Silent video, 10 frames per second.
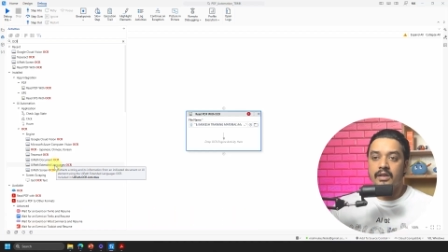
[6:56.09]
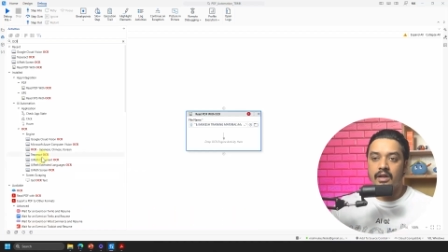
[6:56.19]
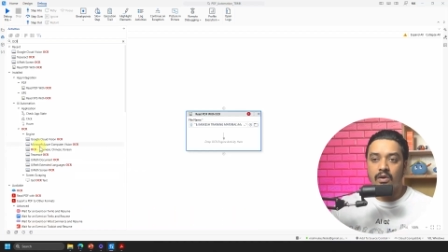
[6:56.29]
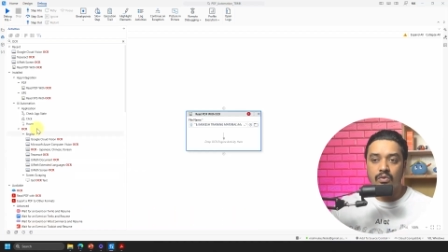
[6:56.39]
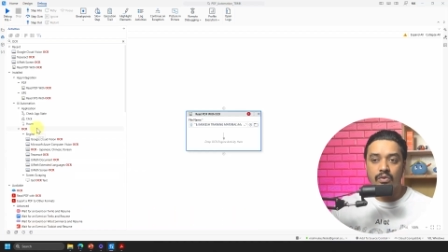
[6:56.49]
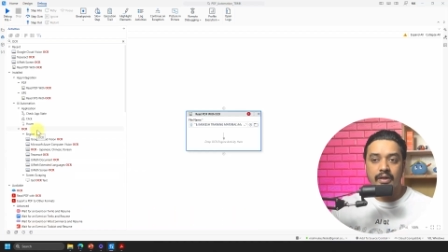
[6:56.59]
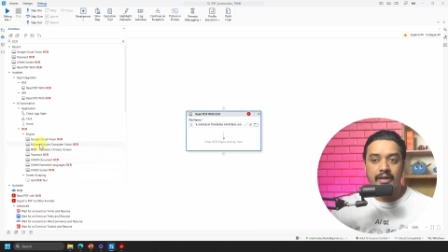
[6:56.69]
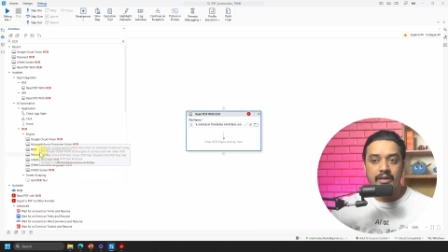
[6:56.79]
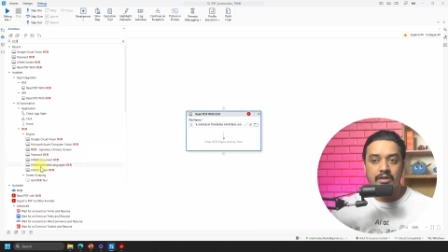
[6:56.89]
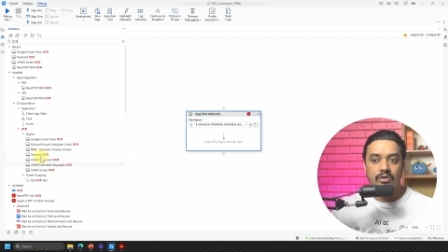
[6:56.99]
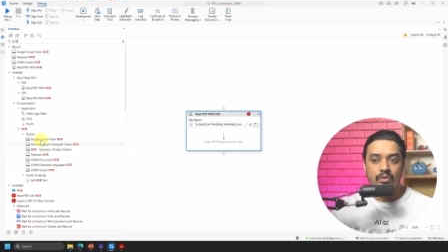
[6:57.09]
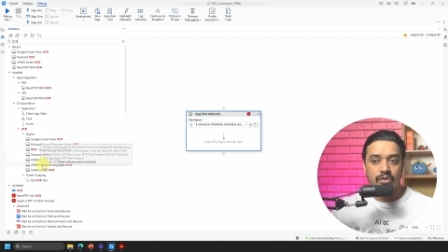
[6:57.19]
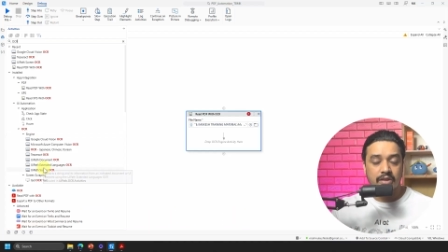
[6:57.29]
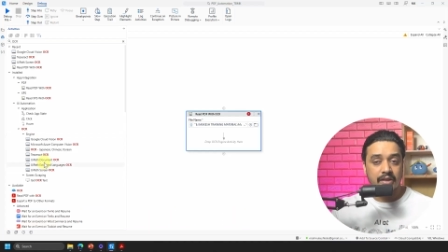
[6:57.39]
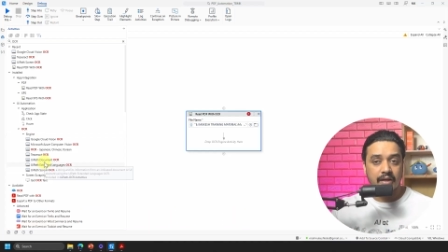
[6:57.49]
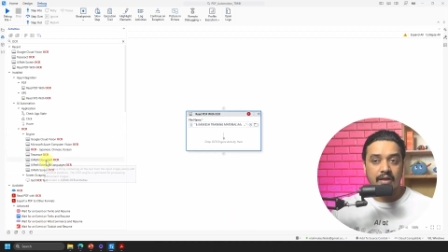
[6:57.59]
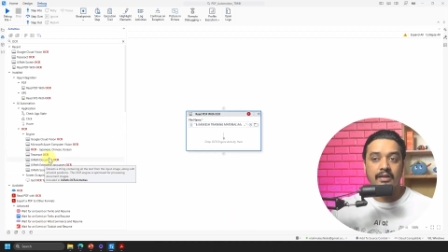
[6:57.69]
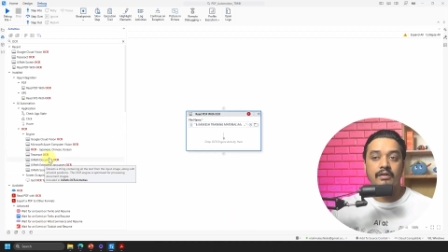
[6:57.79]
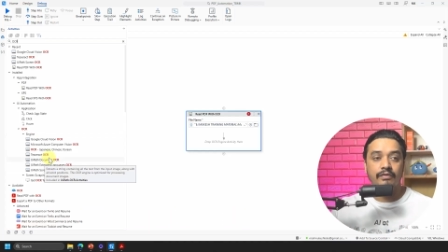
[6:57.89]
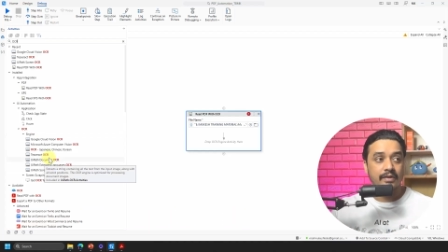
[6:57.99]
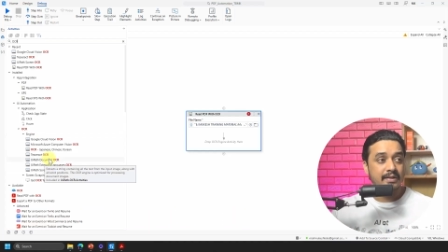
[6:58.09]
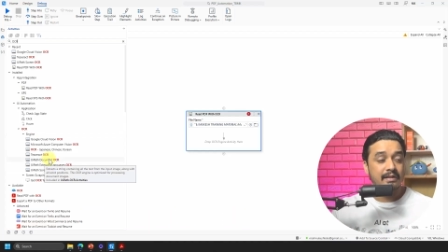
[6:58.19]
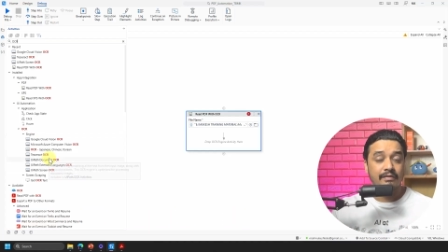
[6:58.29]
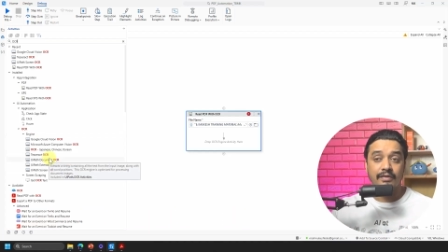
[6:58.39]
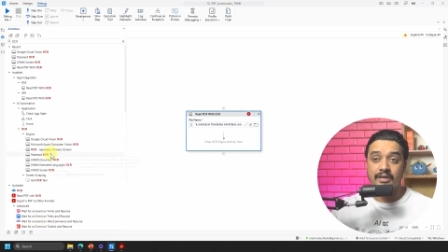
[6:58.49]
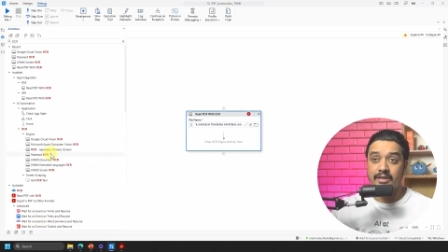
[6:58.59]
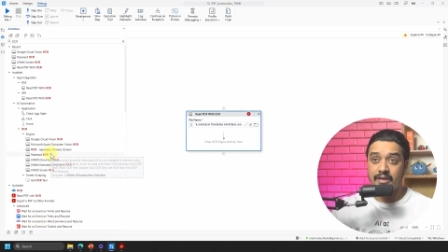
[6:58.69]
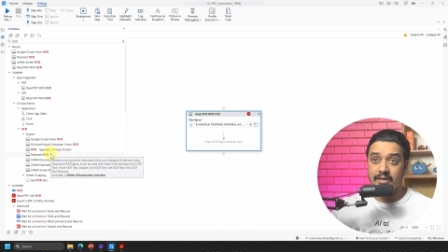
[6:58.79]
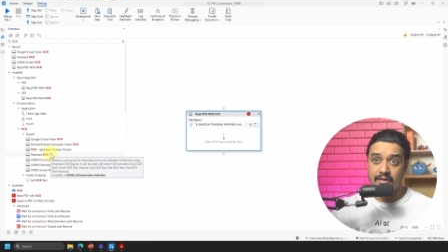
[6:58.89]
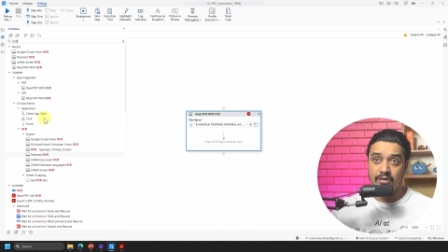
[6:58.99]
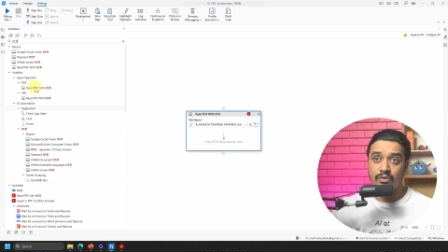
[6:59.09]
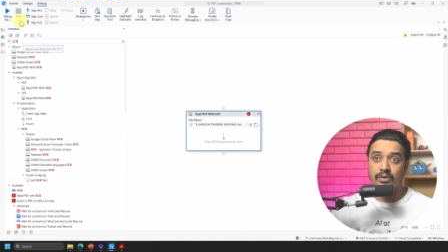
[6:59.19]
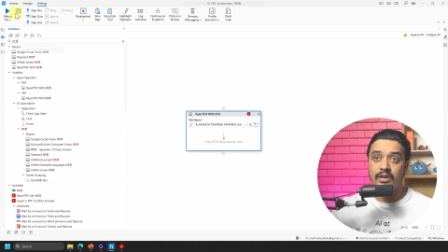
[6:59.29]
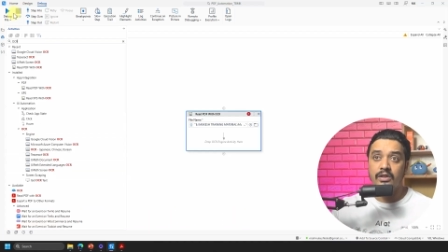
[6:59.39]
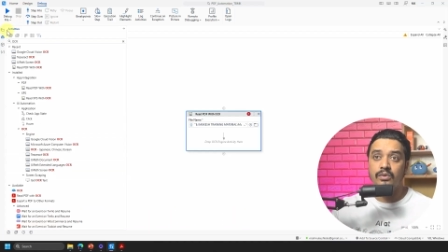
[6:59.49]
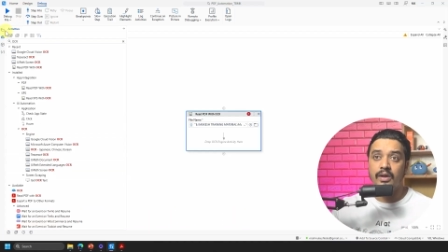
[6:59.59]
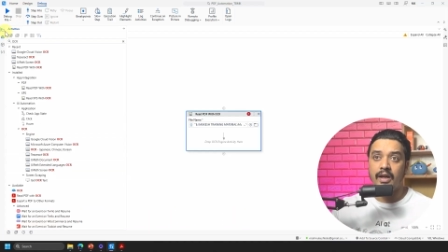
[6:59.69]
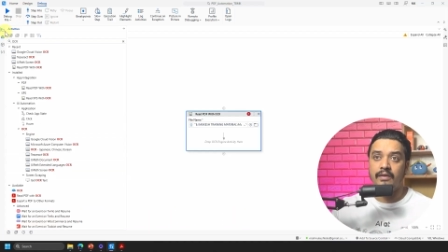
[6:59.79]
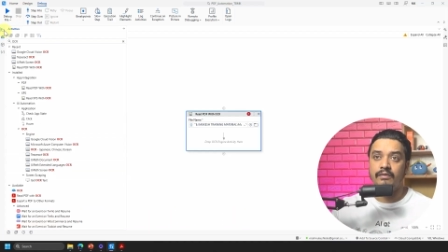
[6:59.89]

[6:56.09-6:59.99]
Now to get this OCR, the first thing first is you need to have